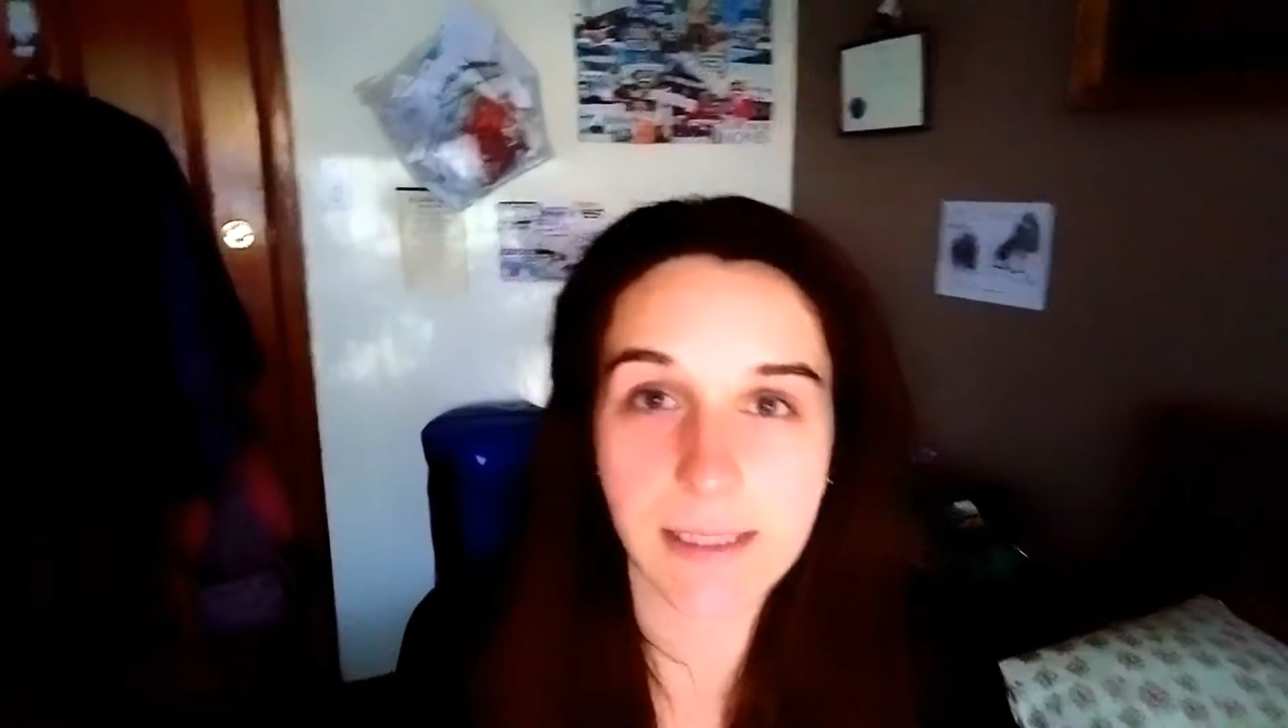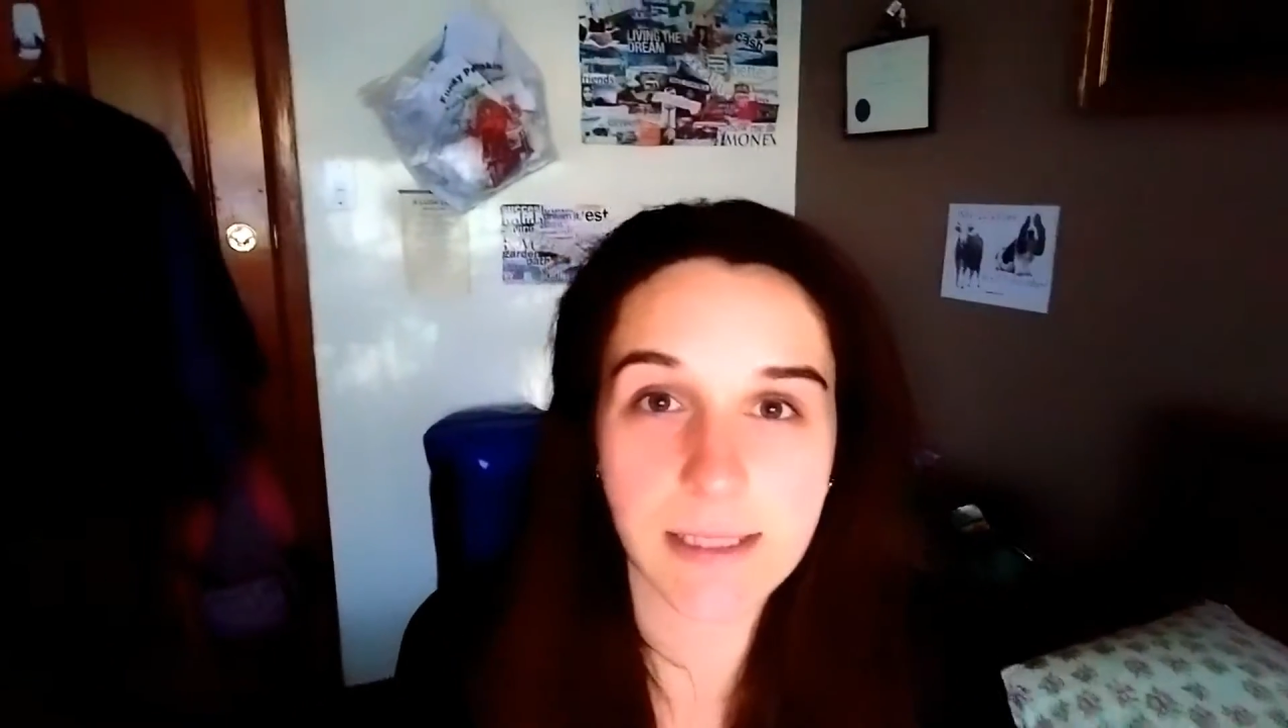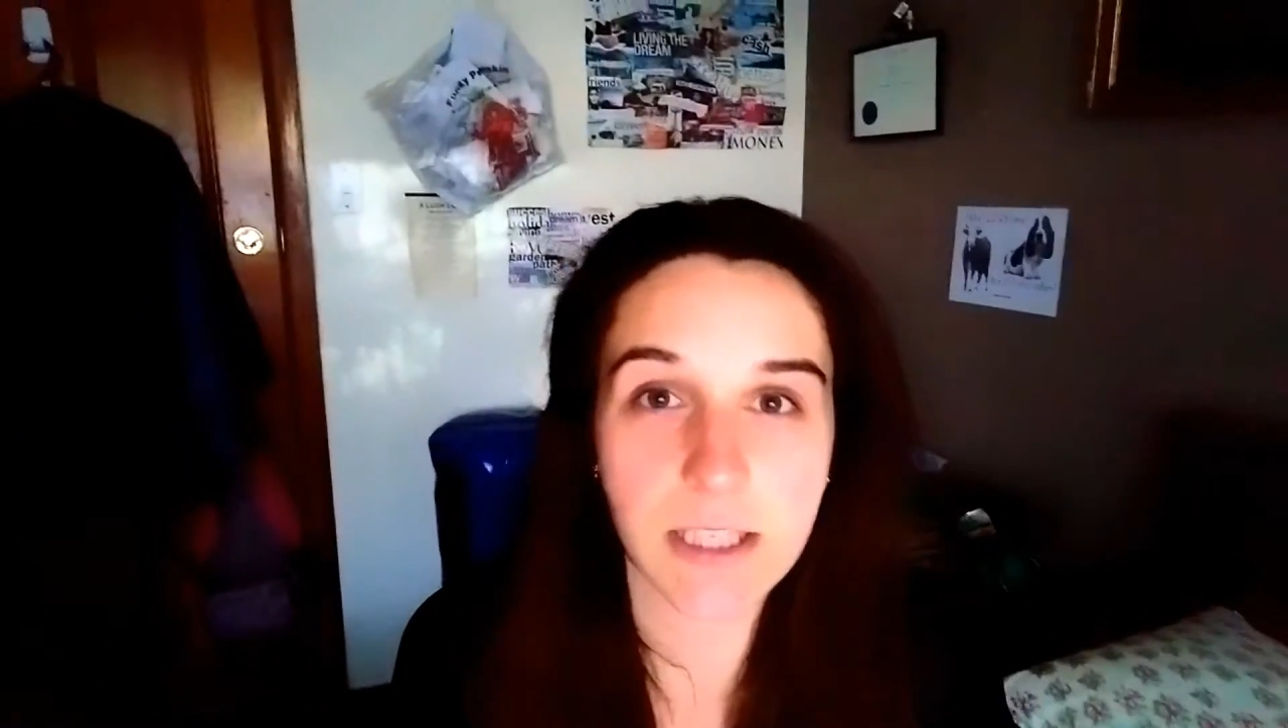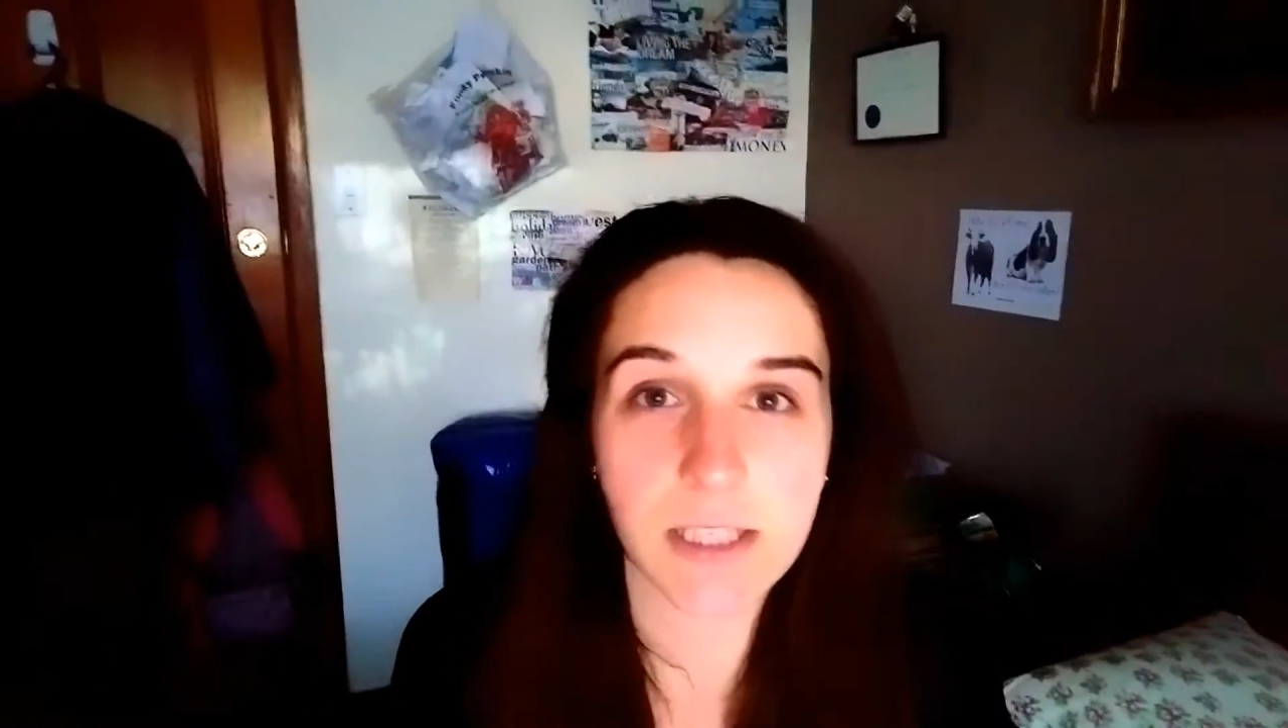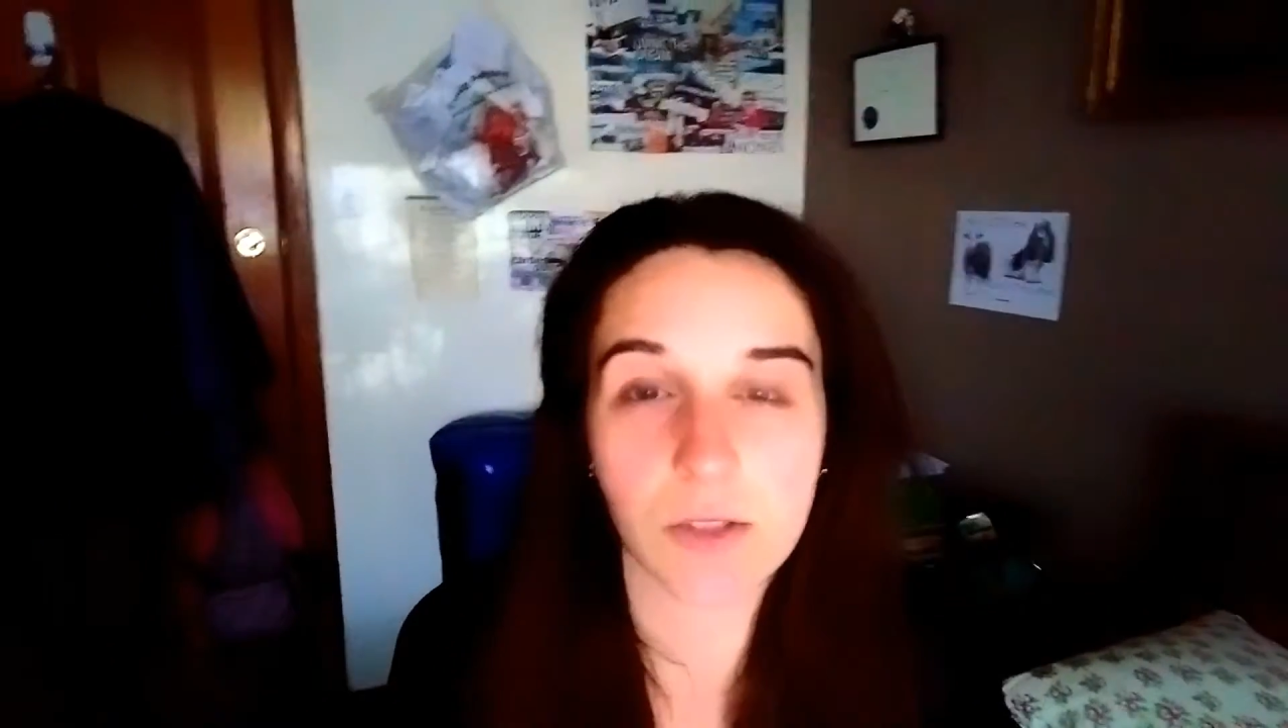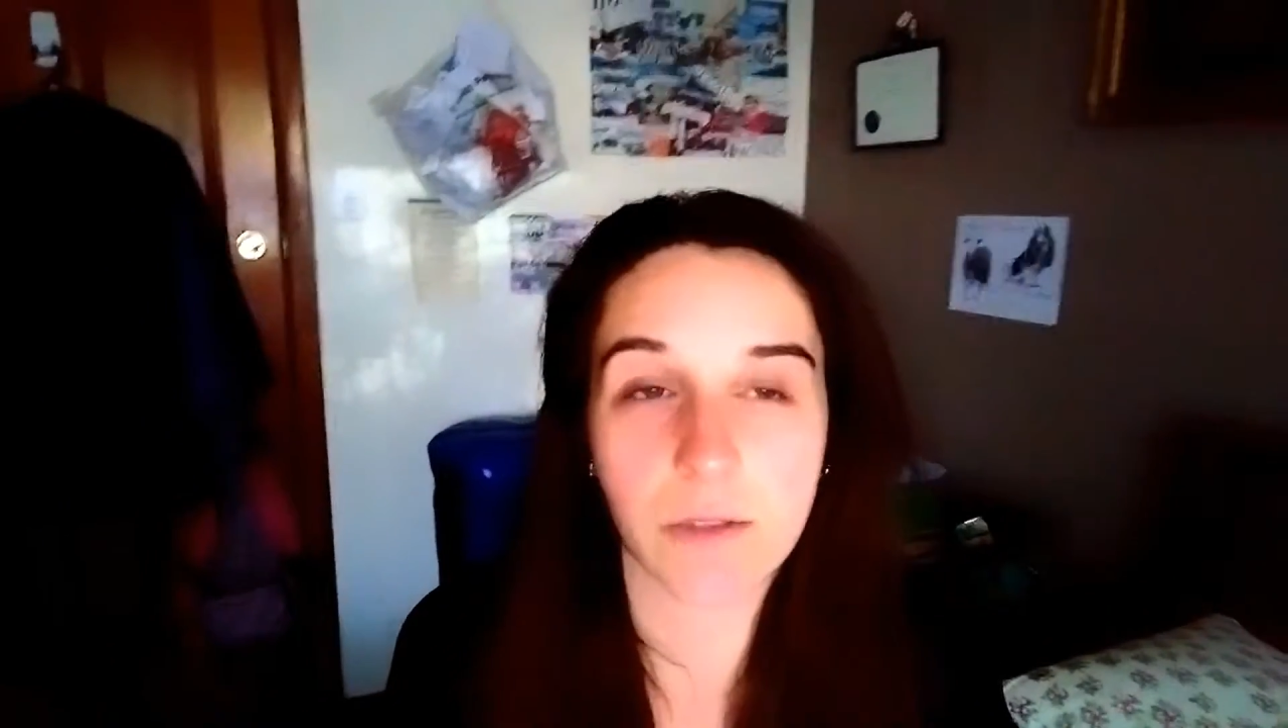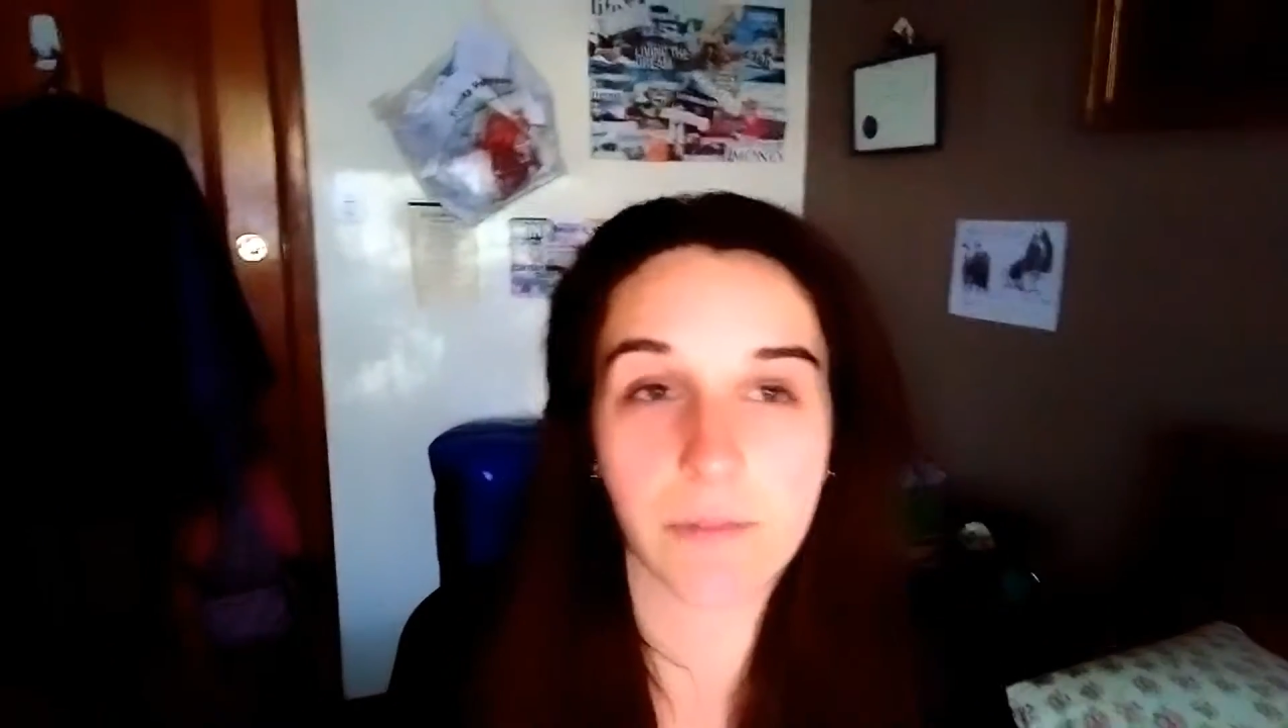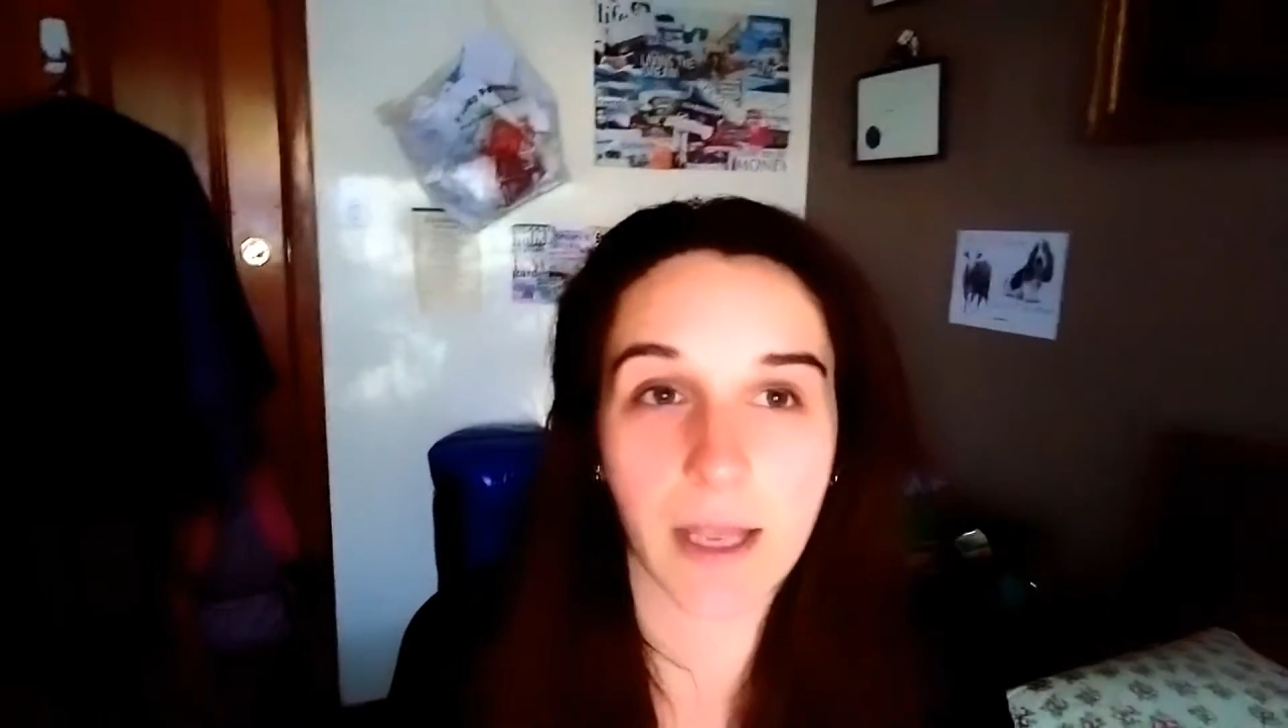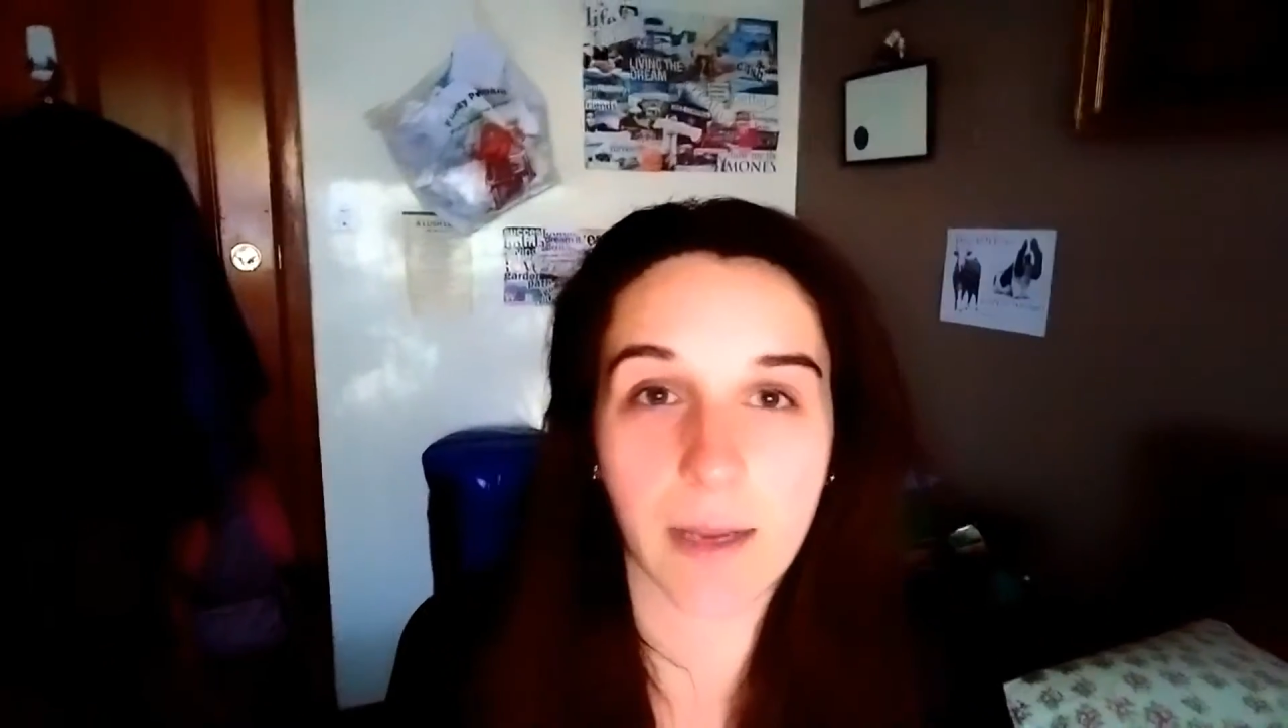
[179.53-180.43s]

just sort of getting